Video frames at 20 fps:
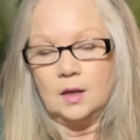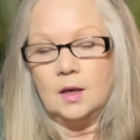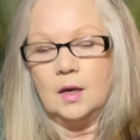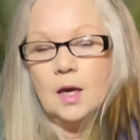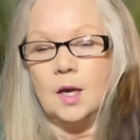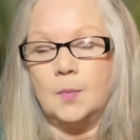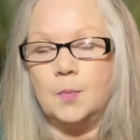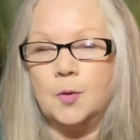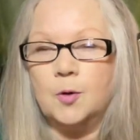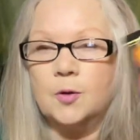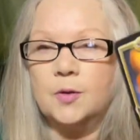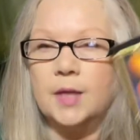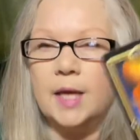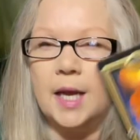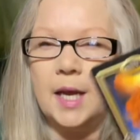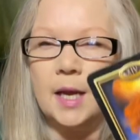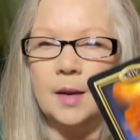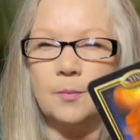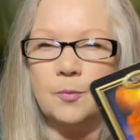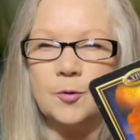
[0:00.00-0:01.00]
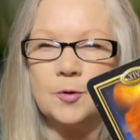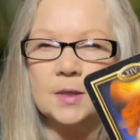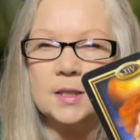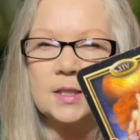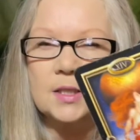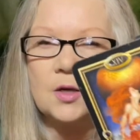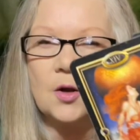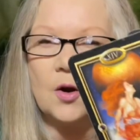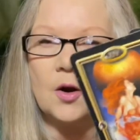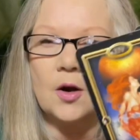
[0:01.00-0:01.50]
I pulled the
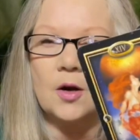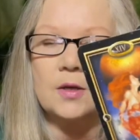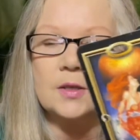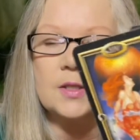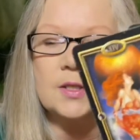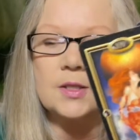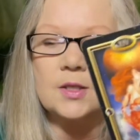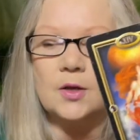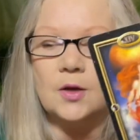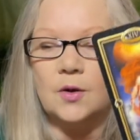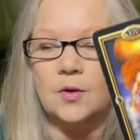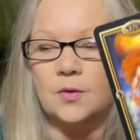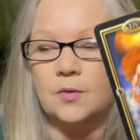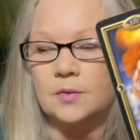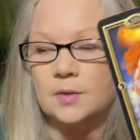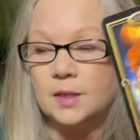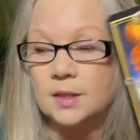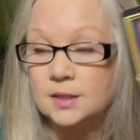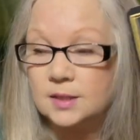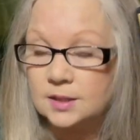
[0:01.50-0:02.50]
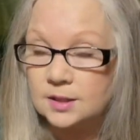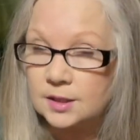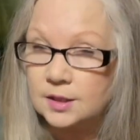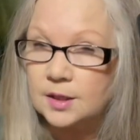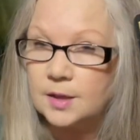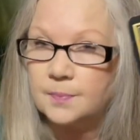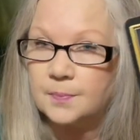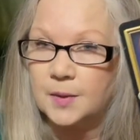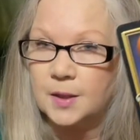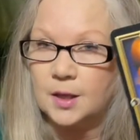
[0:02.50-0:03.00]
Empress card. So this is
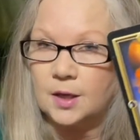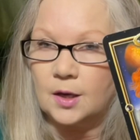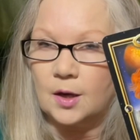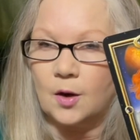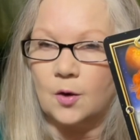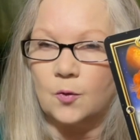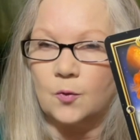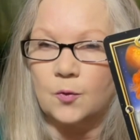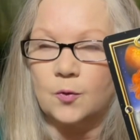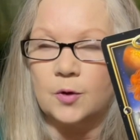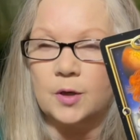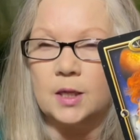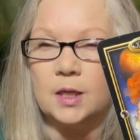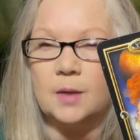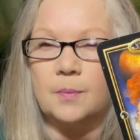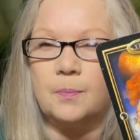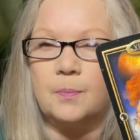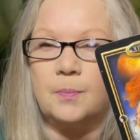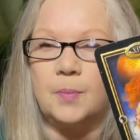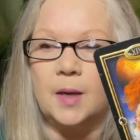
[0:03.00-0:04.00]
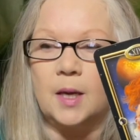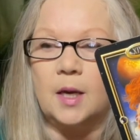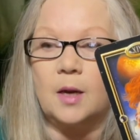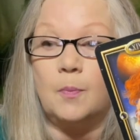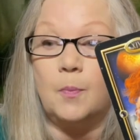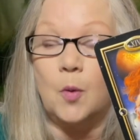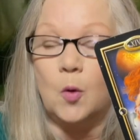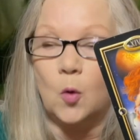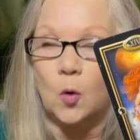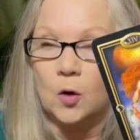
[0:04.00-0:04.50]
going to be a really
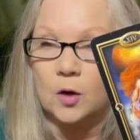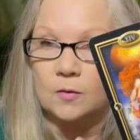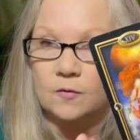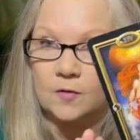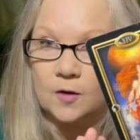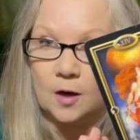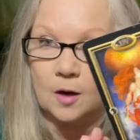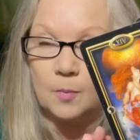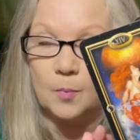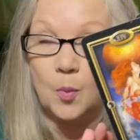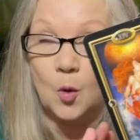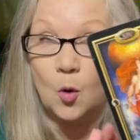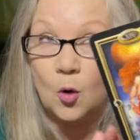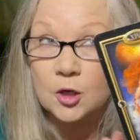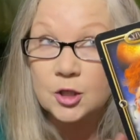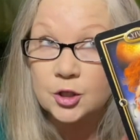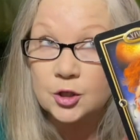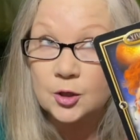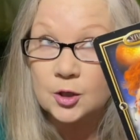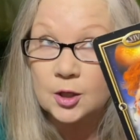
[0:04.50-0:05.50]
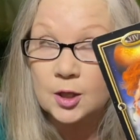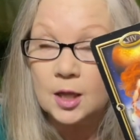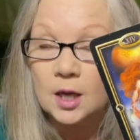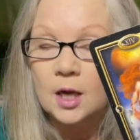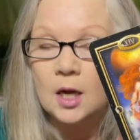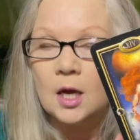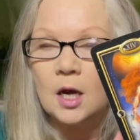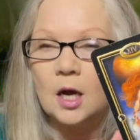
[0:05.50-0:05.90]
big portal